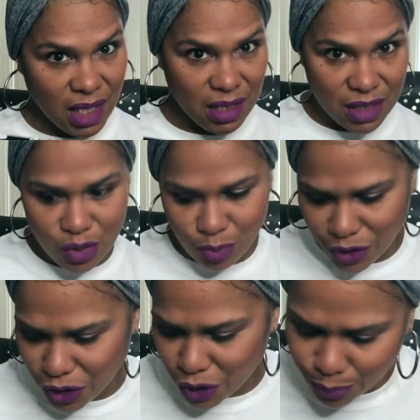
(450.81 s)
Super
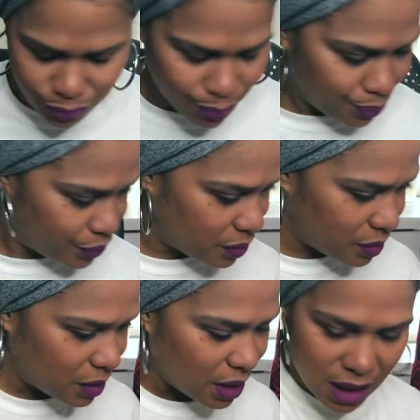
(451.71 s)
cute.
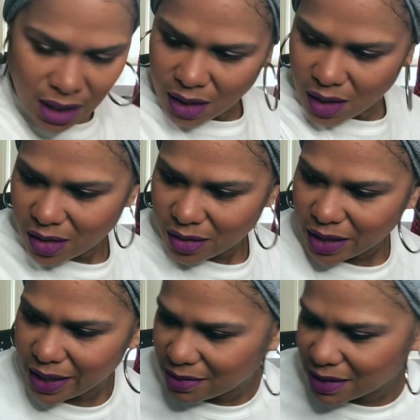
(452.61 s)
All
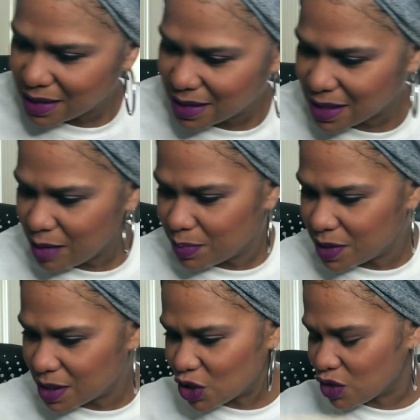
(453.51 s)
right, let's keep
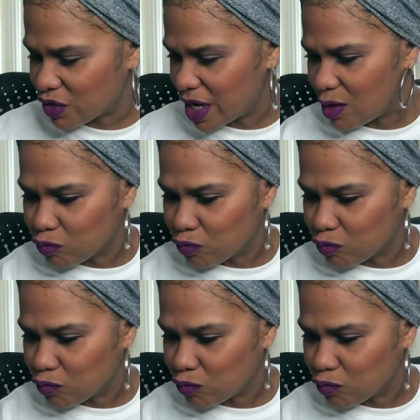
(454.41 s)
this train